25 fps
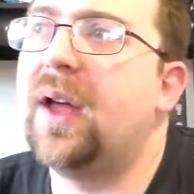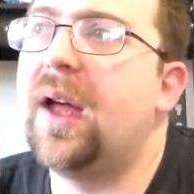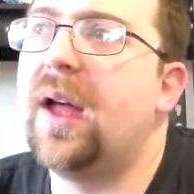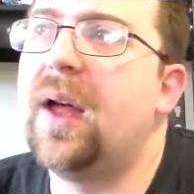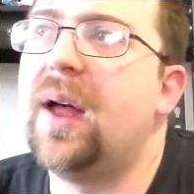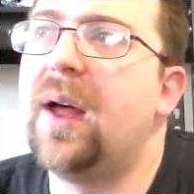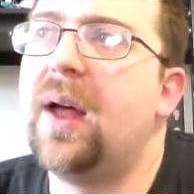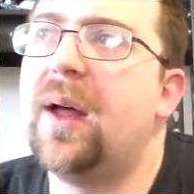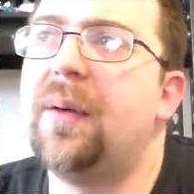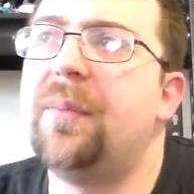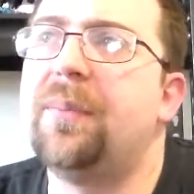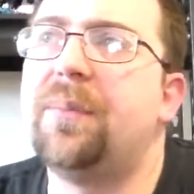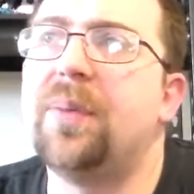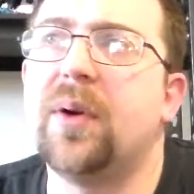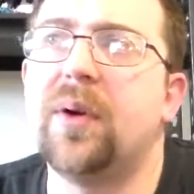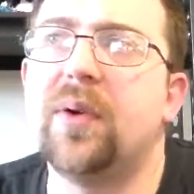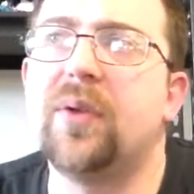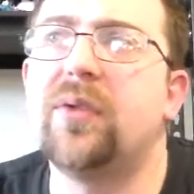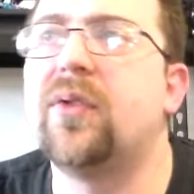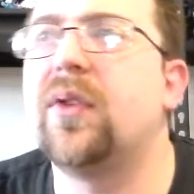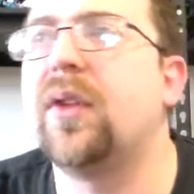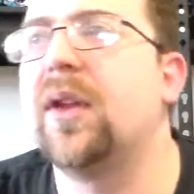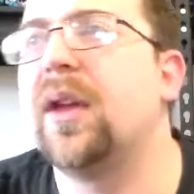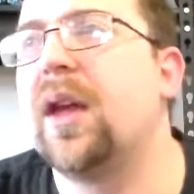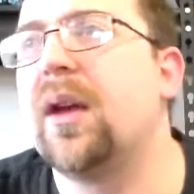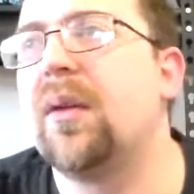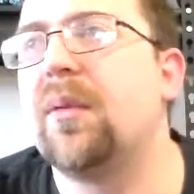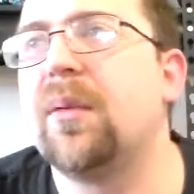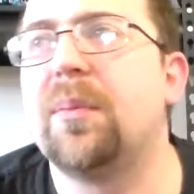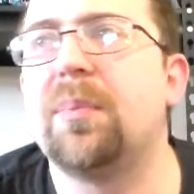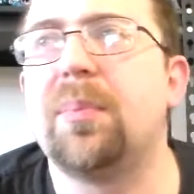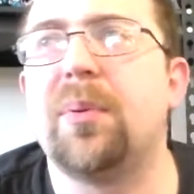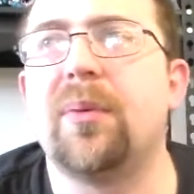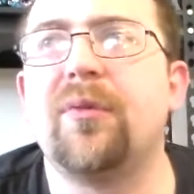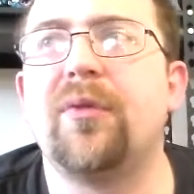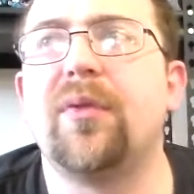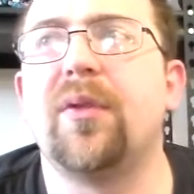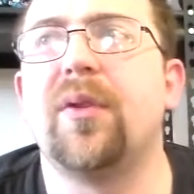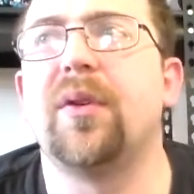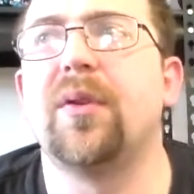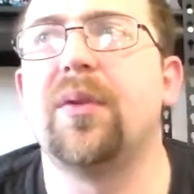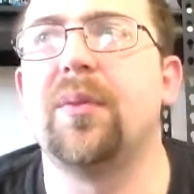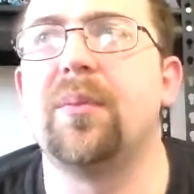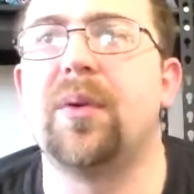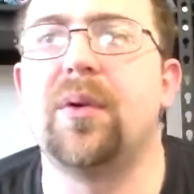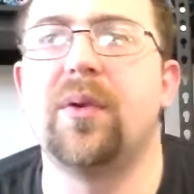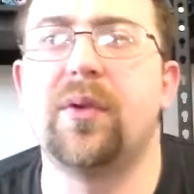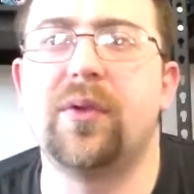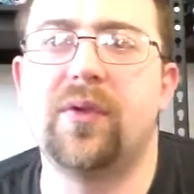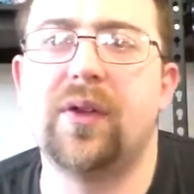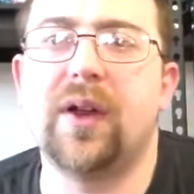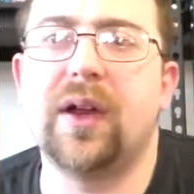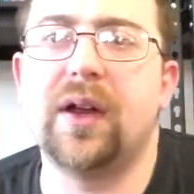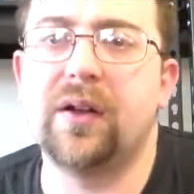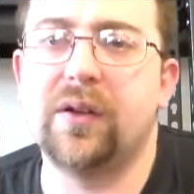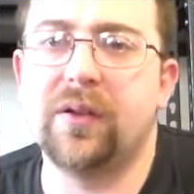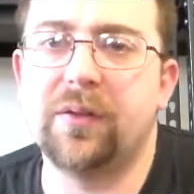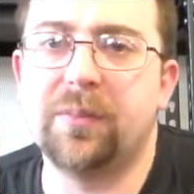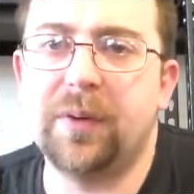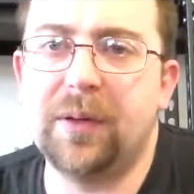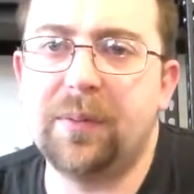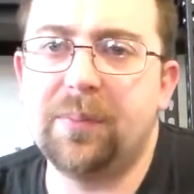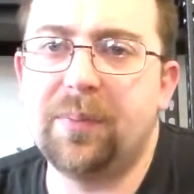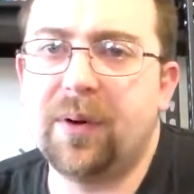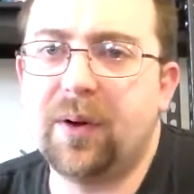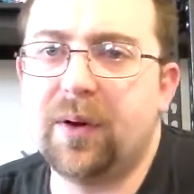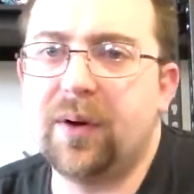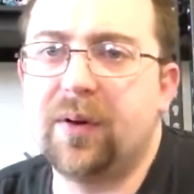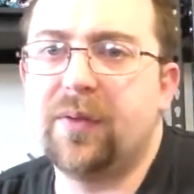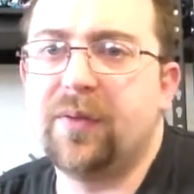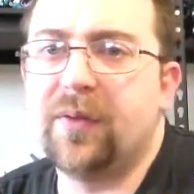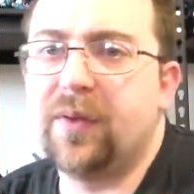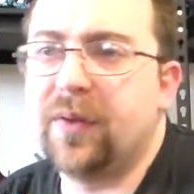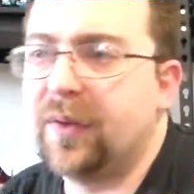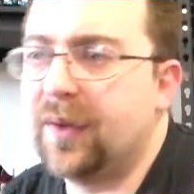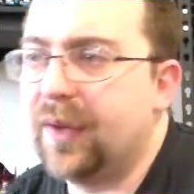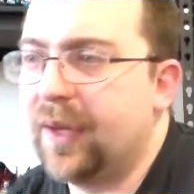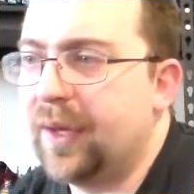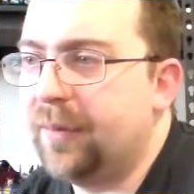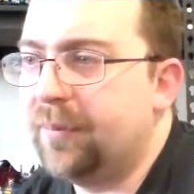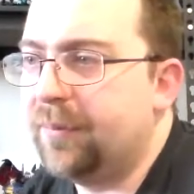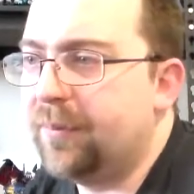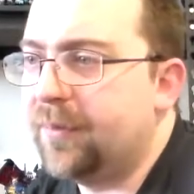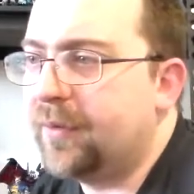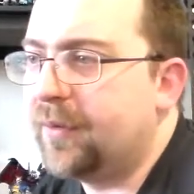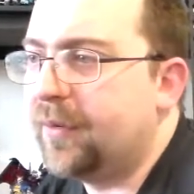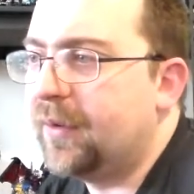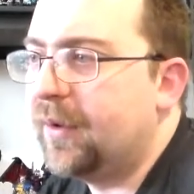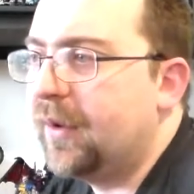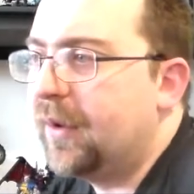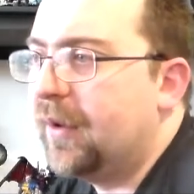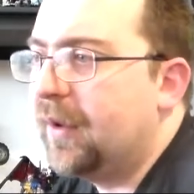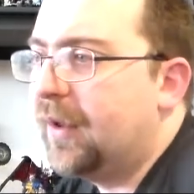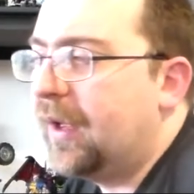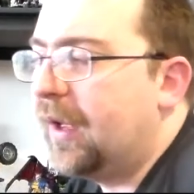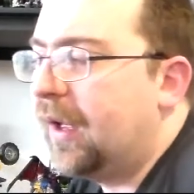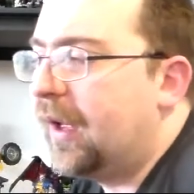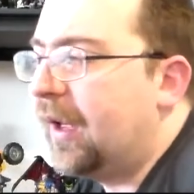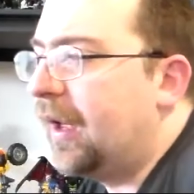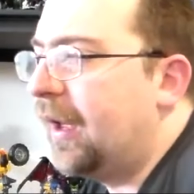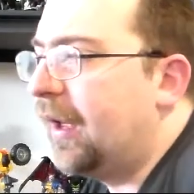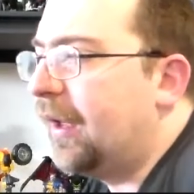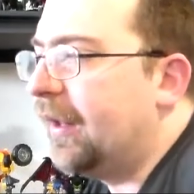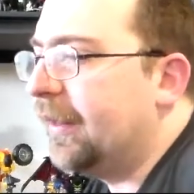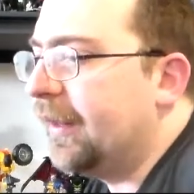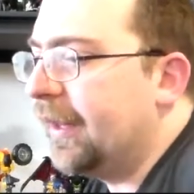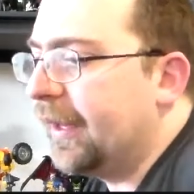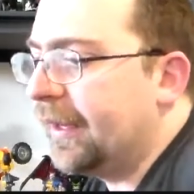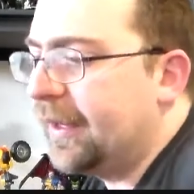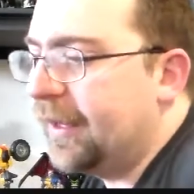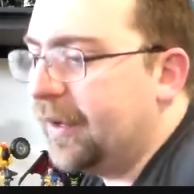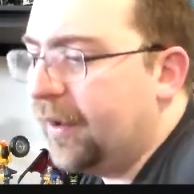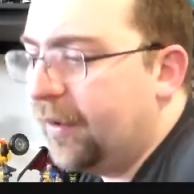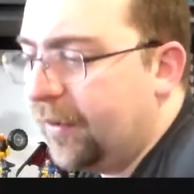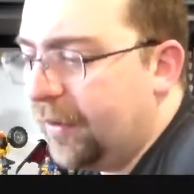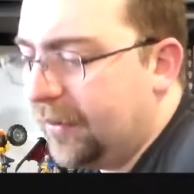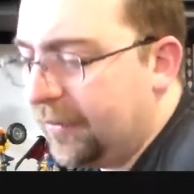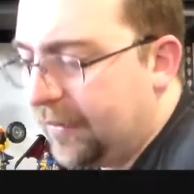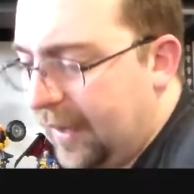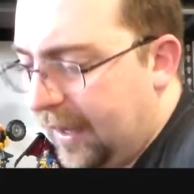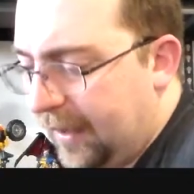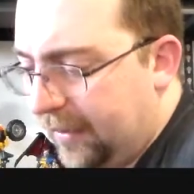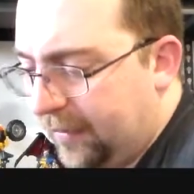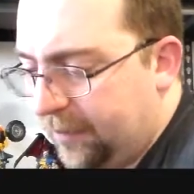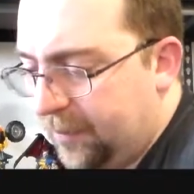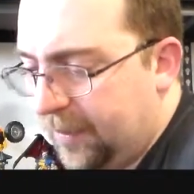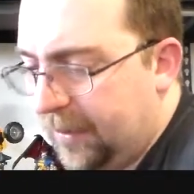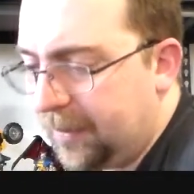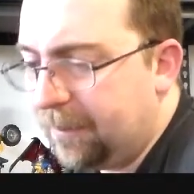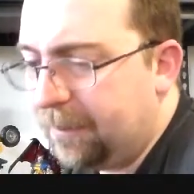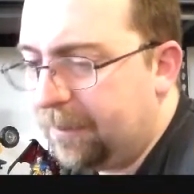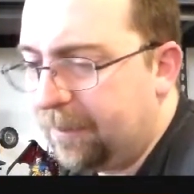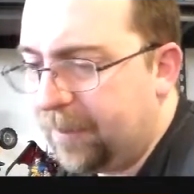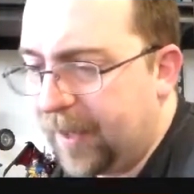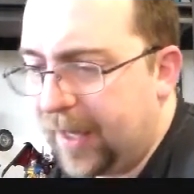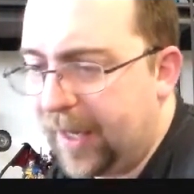Uh, personally, I would prefer the motorcycle to be part of the limbs, uh, like he always has been.